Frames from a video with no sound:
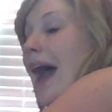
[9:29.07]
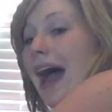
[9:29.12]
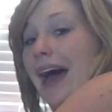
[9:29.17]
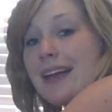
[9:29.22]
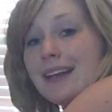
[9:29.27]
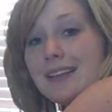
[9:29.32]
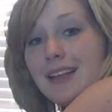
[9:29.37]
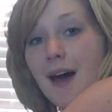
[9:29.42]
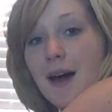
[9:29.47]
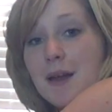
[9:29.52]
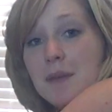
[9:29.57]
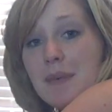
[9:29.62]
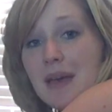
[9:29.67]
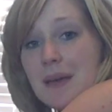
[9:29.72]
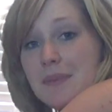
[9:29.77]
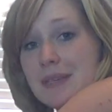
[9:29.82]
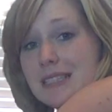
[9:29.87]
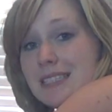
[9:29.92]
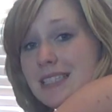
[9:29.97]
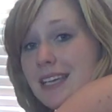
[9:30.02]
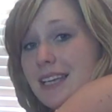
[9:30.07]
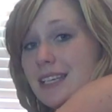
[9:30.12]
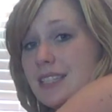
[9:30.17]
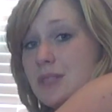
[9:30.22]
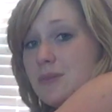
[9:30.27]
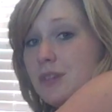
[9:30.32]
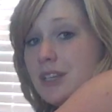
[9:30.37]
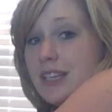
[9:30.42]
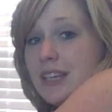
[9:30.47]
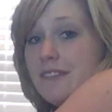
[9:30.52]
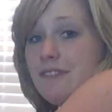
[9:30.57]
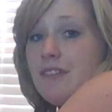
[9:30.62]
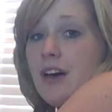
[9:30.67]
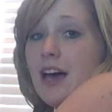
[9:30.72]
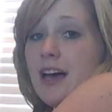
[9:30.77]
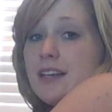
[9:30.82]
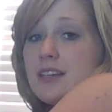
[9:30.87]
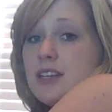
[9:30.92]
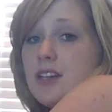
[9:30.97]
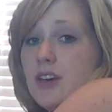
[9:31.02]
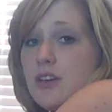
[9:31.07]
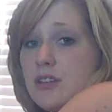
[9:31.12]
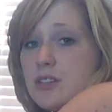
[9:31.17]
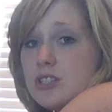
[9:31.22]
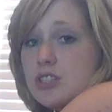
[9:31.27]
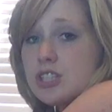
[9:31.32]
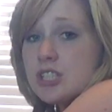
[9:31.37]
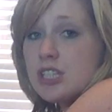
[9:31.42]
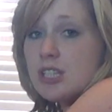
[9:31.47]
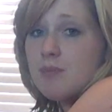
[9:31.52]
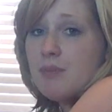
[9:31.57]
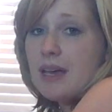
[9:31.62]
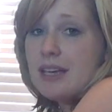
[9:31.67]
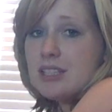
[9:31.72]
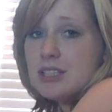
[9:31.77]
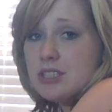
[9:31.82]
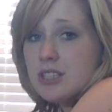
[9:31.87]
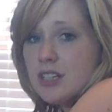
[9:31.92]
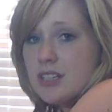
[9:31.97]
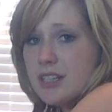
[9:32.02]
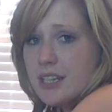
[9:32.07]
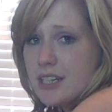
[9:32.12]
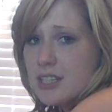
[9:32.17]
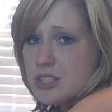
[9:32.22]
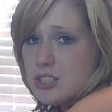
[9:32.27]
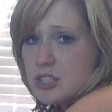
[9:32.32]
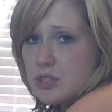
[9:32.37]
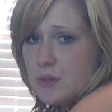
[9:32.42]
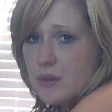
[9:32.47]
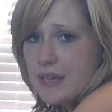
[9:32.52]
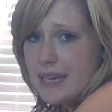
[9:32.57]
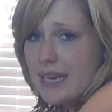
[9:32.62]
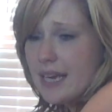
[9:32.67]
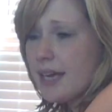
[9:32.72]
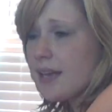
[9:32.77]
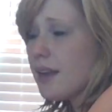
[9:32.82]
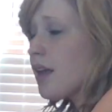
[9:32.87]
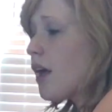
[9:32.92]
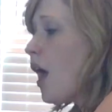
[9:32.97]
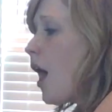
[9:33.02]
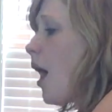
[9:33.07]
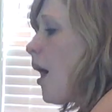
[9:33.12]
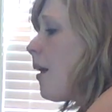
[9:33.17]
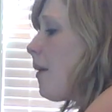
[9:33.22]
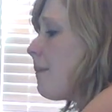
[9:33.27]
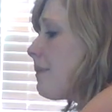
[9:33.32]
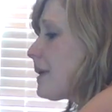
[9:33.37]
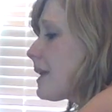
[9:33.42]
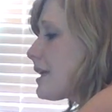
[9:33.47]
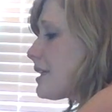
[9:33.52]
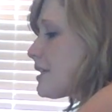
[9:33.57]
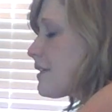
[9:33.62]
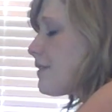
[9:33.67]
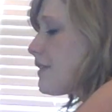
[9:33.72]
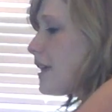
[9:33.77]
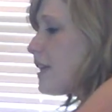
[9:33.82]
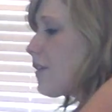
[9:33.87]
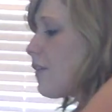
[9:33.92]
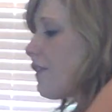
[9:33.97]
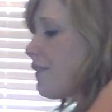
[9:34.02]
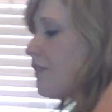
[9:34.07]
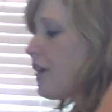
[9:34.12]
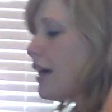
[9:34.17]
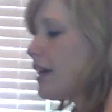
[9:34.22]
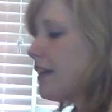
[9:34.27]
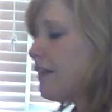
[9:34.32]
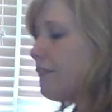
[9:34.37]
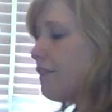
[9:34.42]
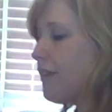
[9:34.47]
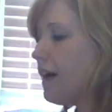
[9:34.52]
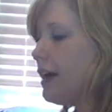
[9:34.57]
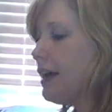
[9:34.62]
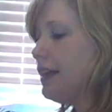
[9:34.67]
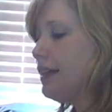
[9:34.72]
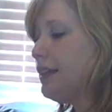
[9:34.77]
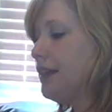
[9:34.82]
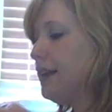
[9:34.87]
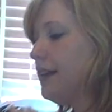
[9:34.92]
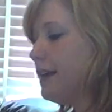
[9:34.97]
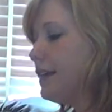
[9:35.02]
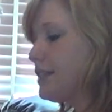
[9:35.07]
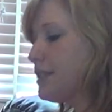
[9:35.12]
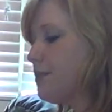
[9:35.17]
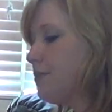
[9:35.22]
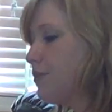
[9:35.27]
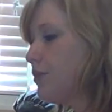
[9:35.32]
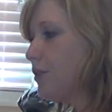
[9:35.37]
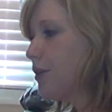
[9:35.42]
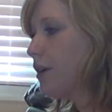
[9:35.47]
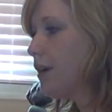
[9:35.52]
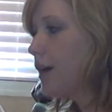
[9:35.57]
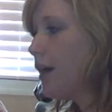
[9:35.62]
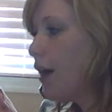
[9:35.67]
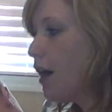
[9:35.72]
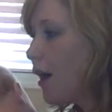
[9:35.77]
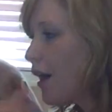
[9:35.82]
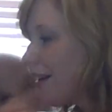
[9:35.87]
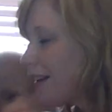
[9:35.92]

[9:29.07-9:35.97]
And a lot of babies think it's really fun. You know, you should make sure they're enjoying it. Because if they don't find it fun, then it's more,